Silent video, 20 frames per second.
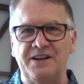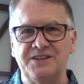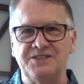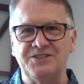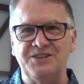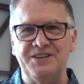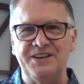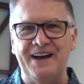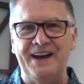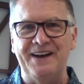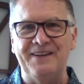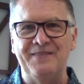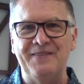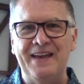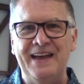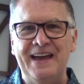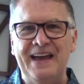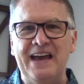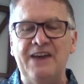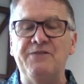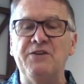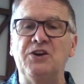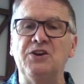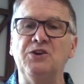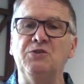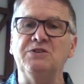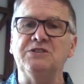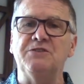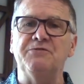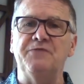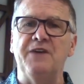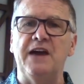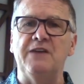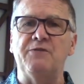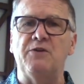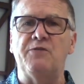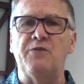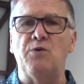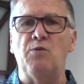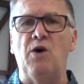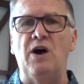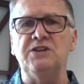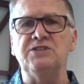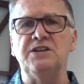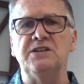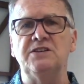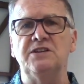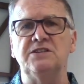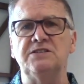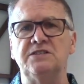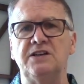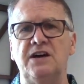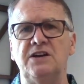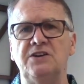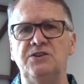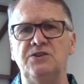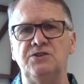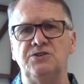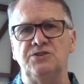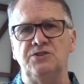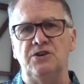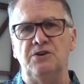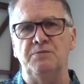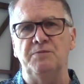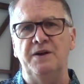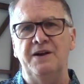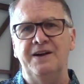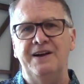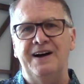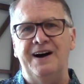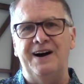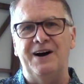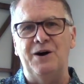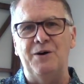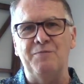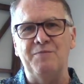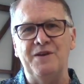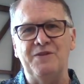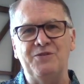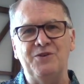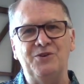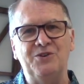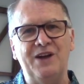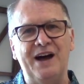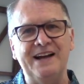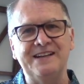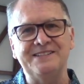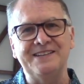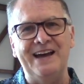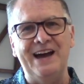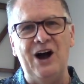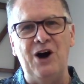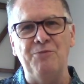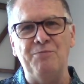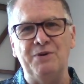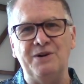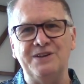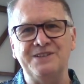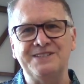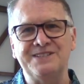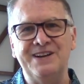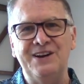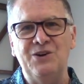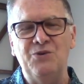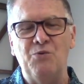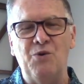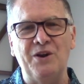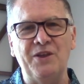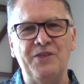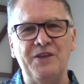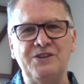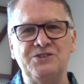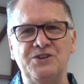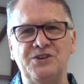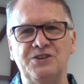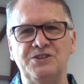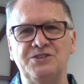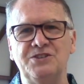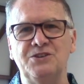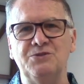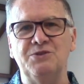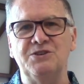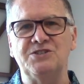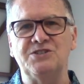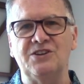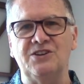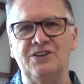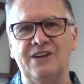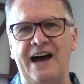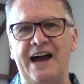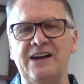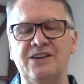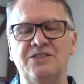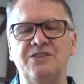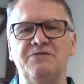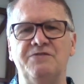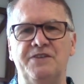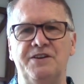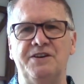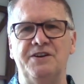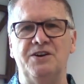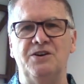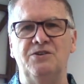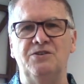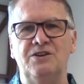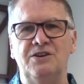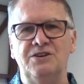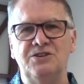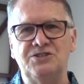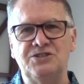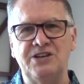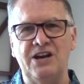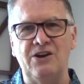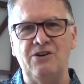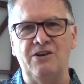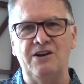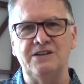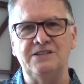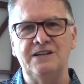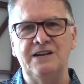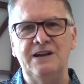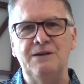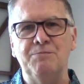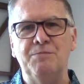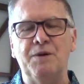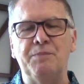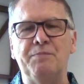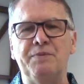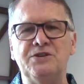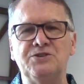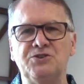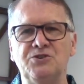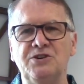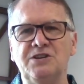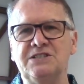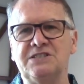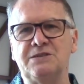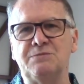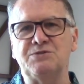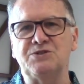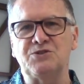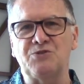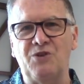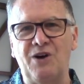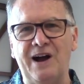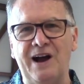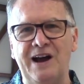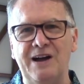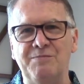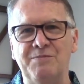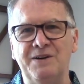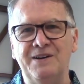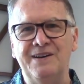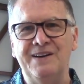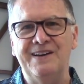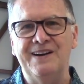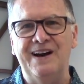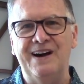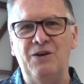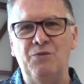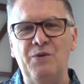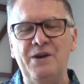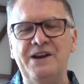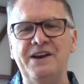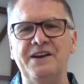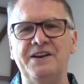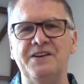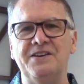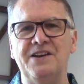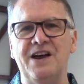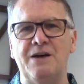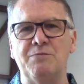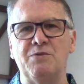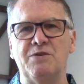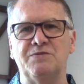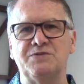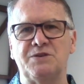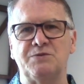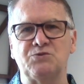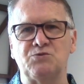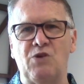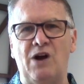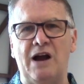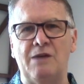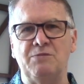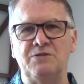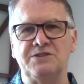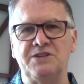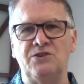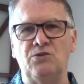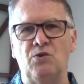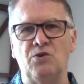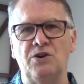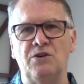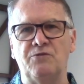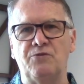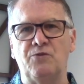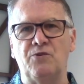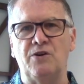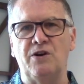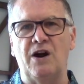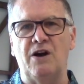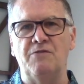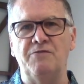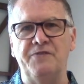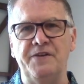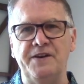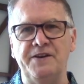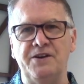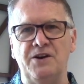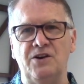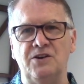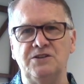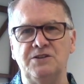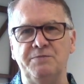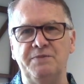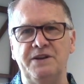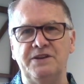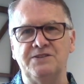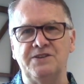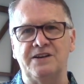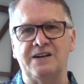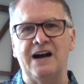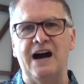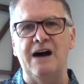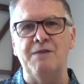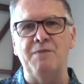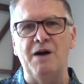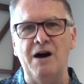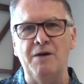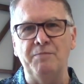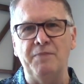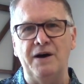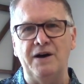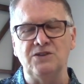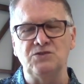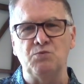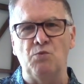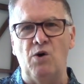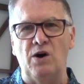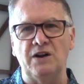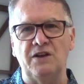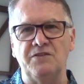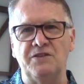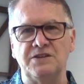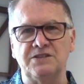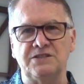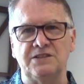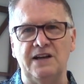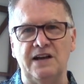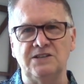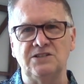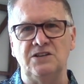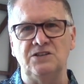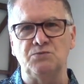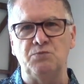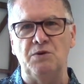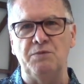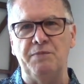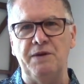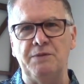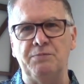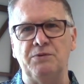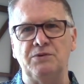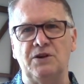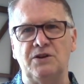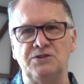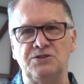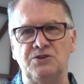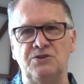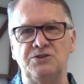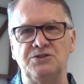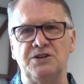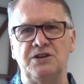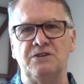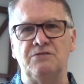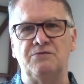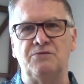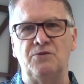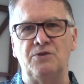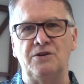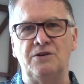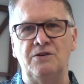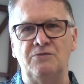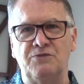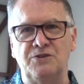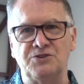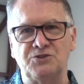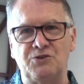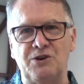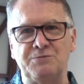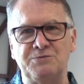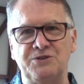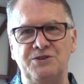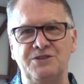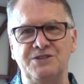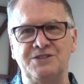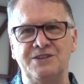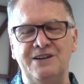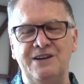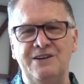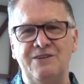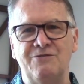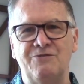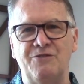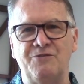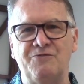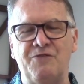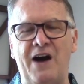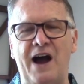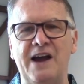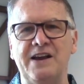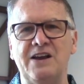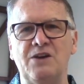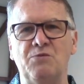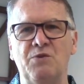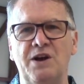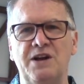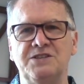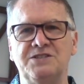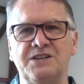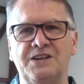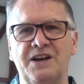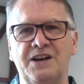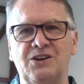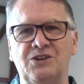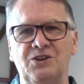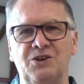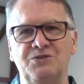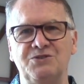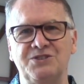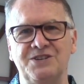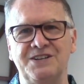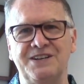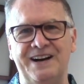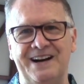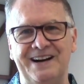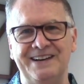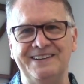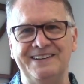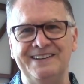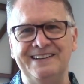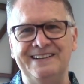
us today. If you could do us a favor, if you're watching this on YouTube, um, if you'd like to help us, one of the things you could do is to like the video, share it, but be sure to subscribe. Uh, we need a number of subscribers in order for our video to be to come up as one of the selections when people are searching for, for scriptures, for finding ways to get close to God.